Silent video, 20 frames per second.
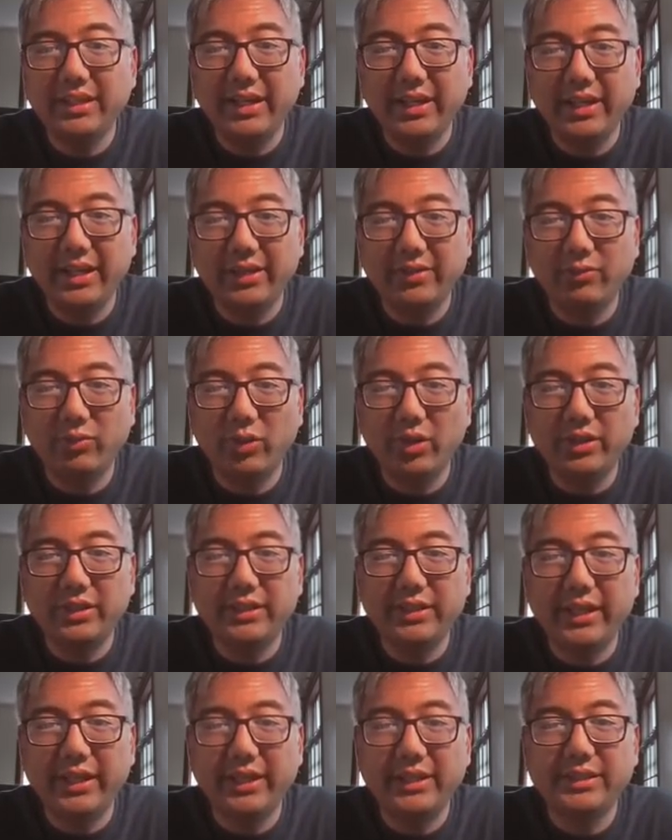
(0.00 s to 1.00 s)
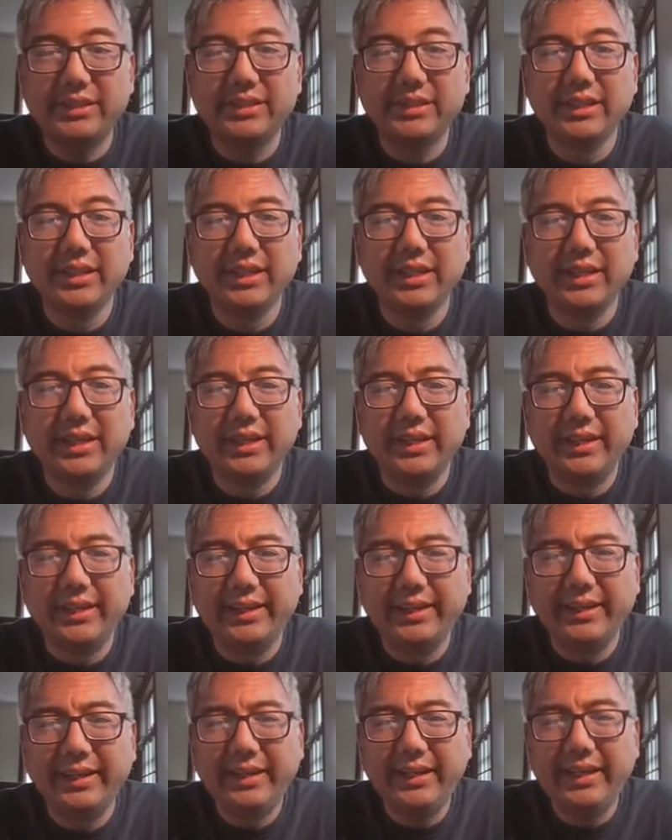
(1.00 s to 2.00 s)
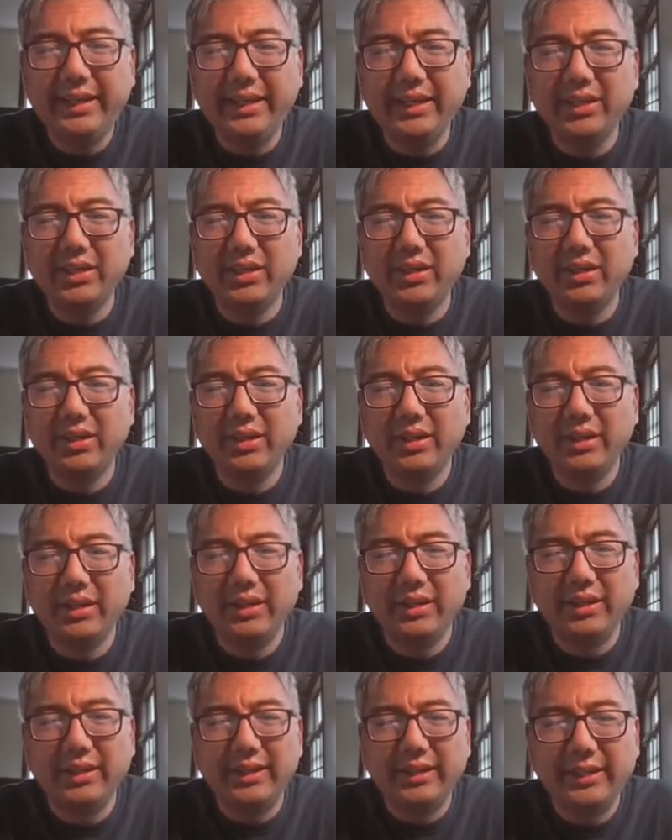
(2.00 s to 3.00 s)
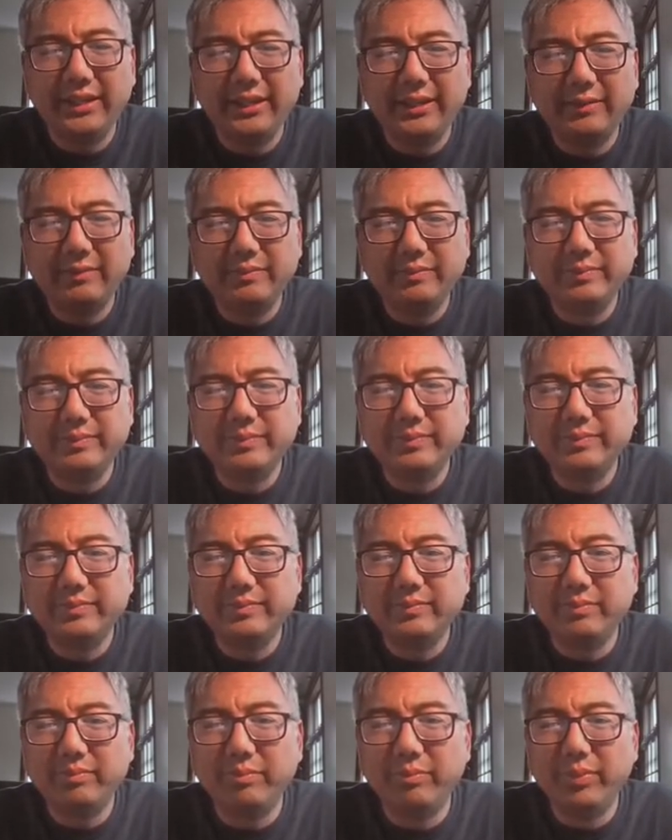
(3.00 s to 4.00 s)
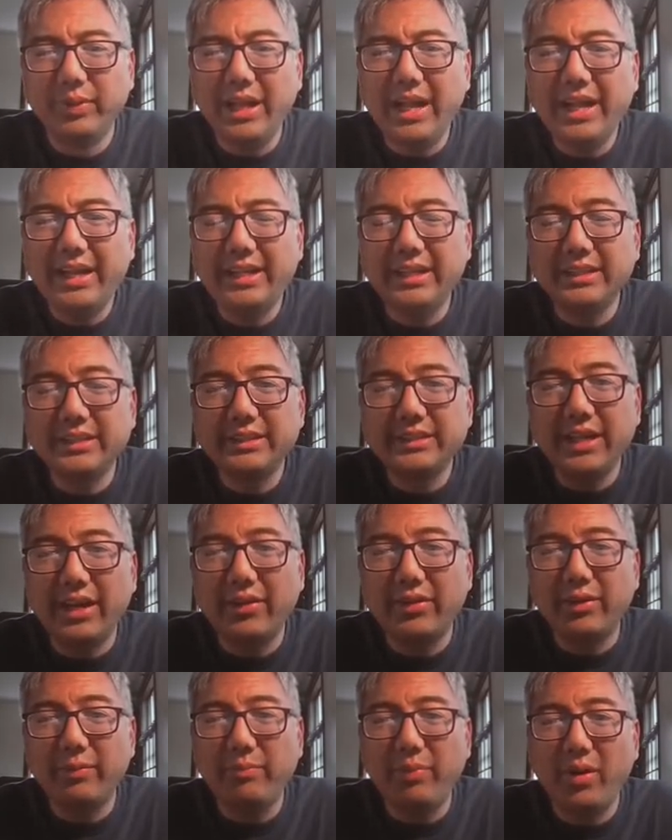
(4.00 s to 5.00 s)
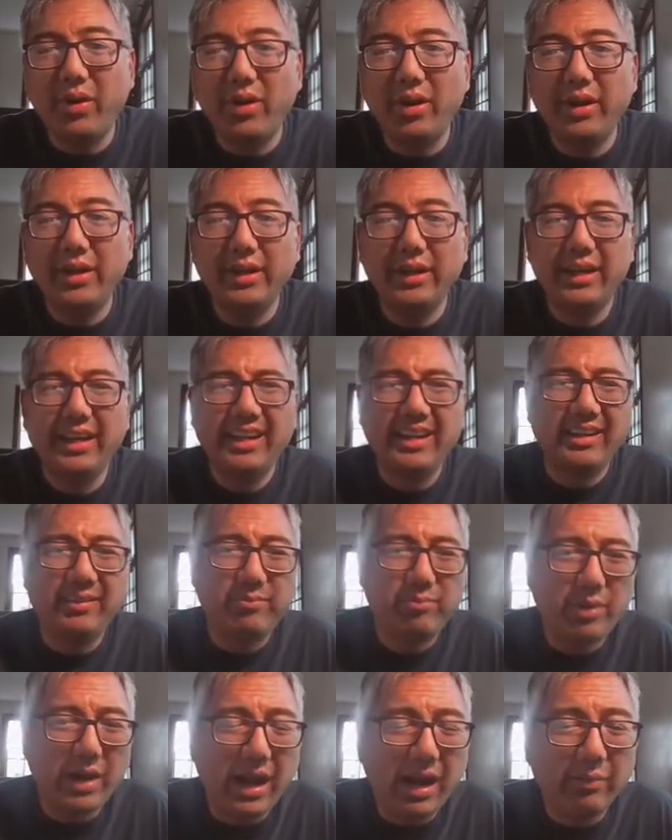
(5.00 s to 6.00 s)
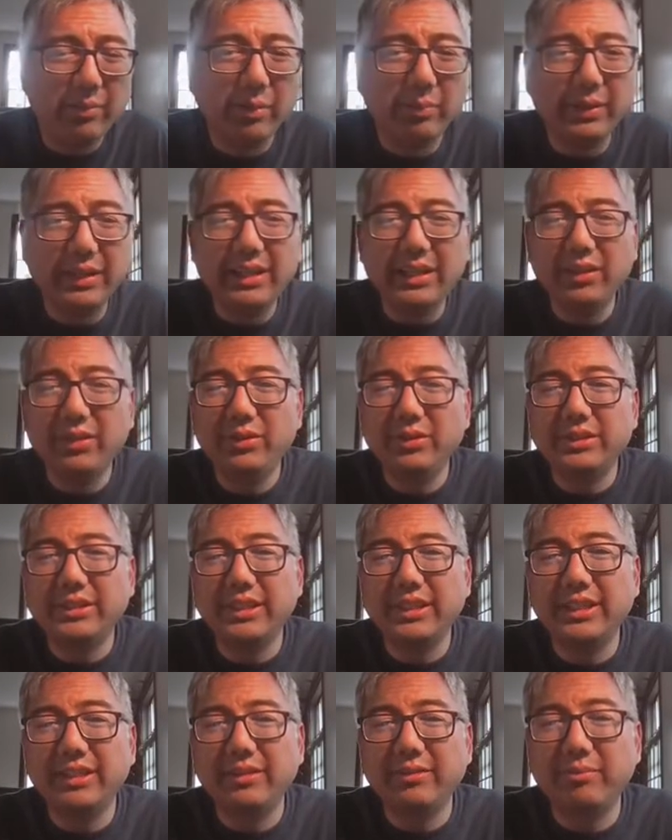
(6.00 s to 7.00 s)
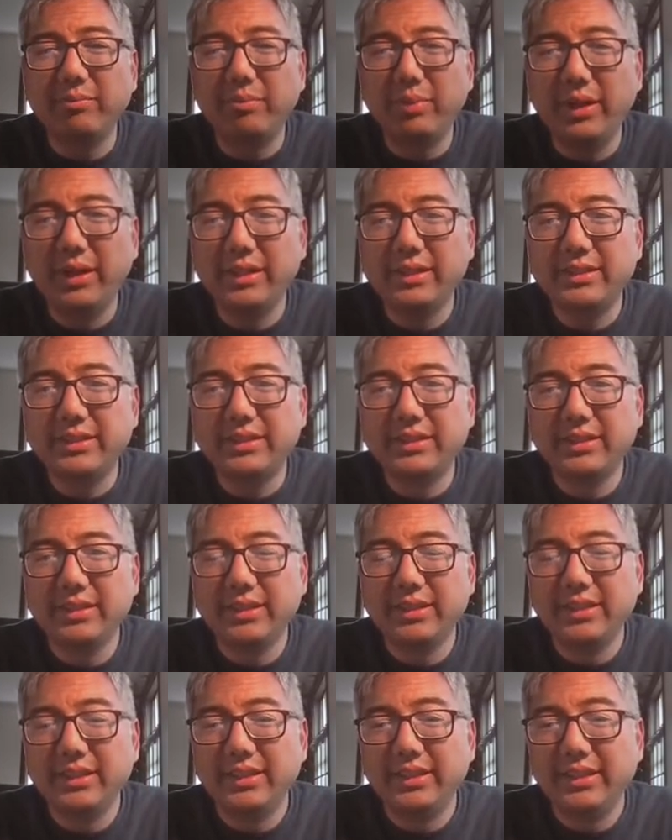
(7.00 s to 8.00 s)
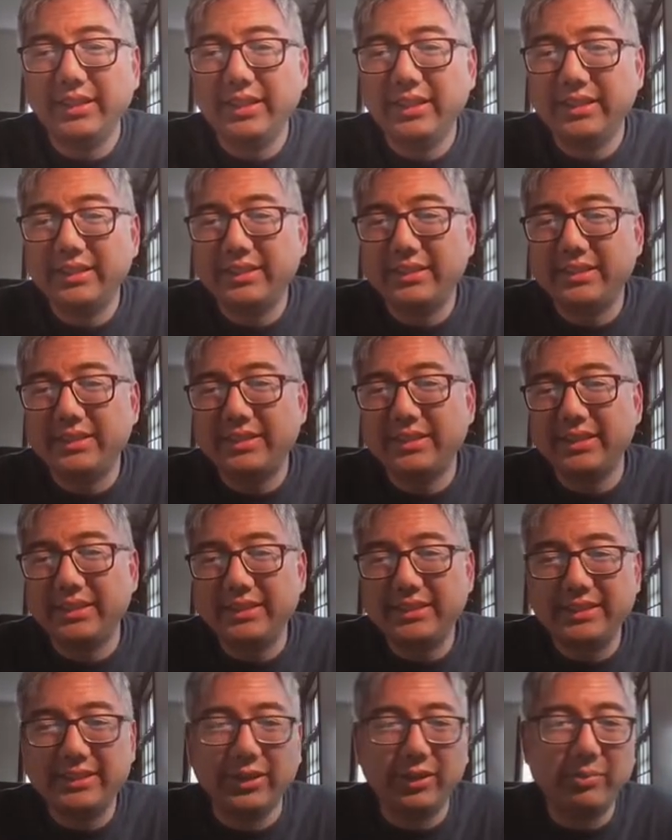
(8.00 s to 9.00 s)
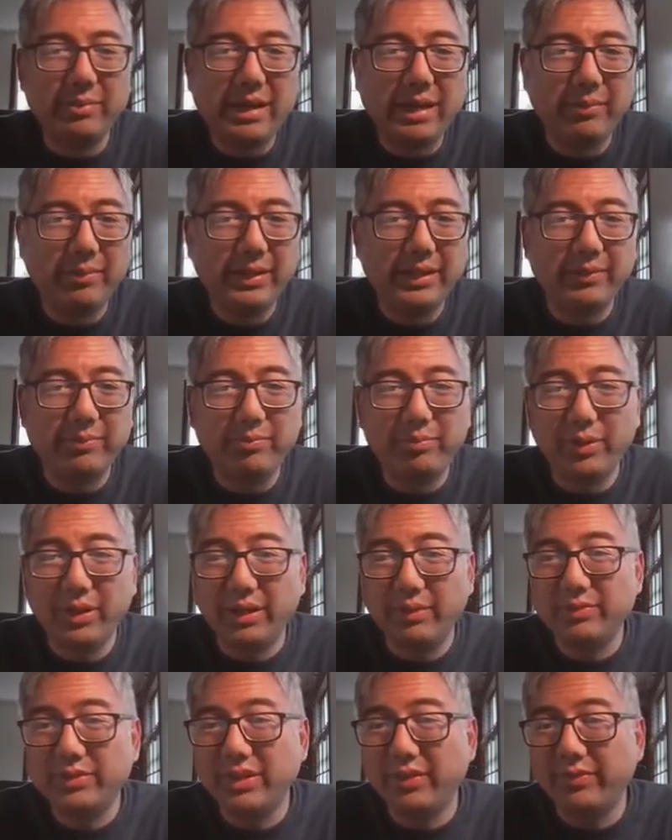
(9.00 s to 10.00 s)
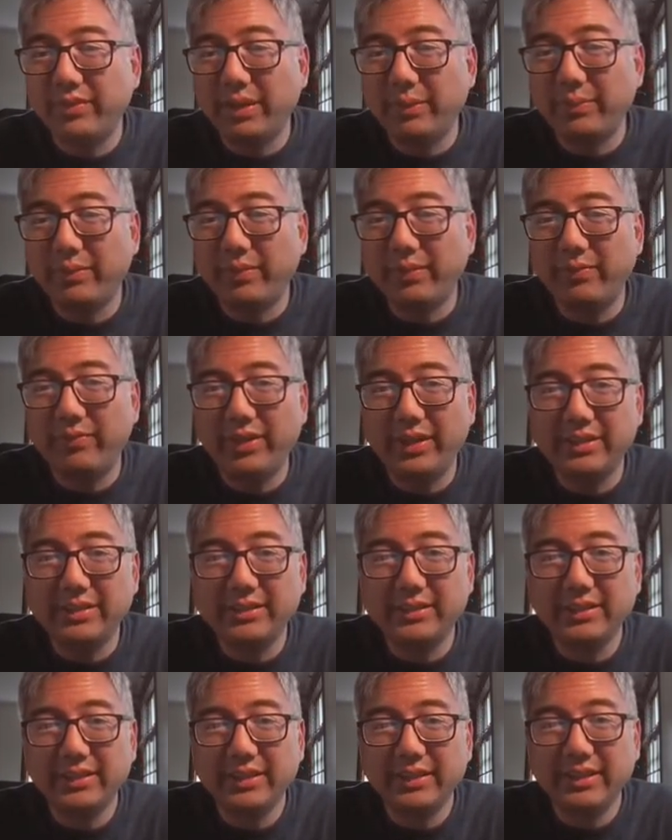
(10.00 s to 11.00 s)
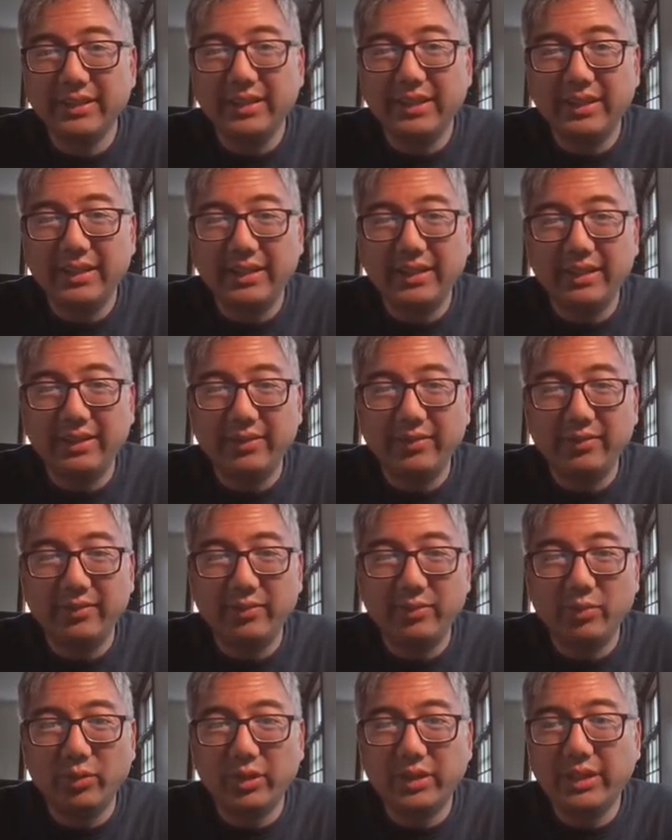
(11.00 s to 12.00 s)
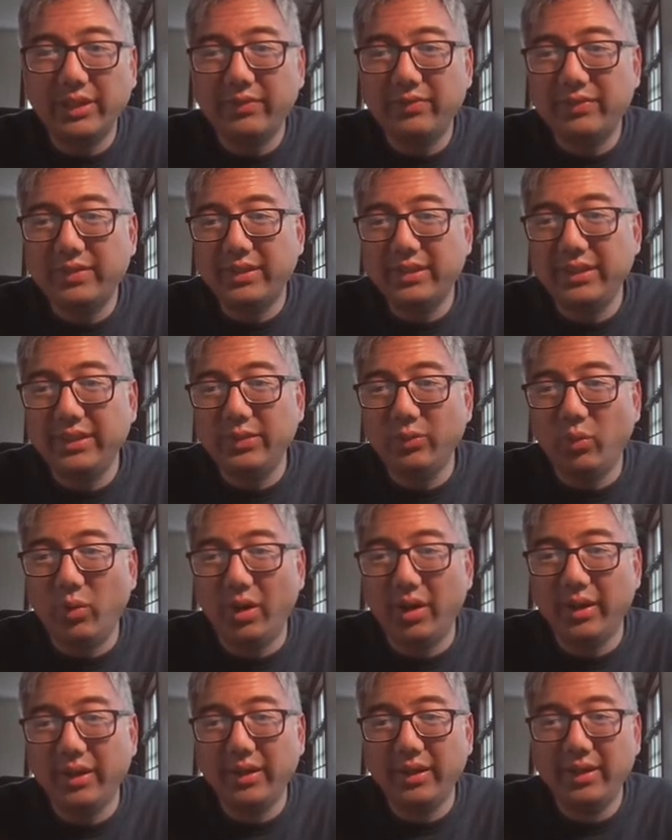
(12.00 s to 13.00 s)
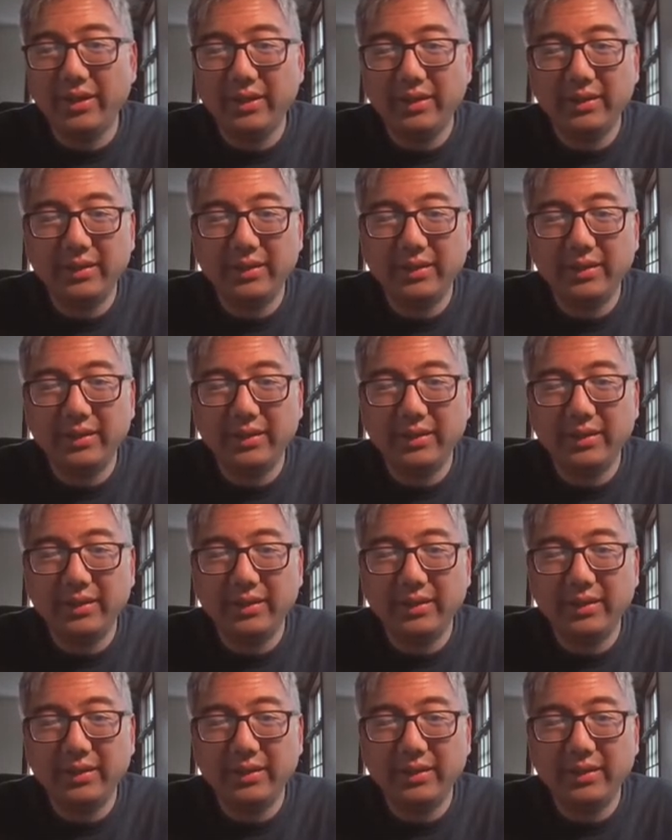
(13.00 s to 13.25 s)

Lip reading: and rook takes. Here, black is down a pawn, probably losing, but it could still maybe put up some type of defense. Rook f to d1,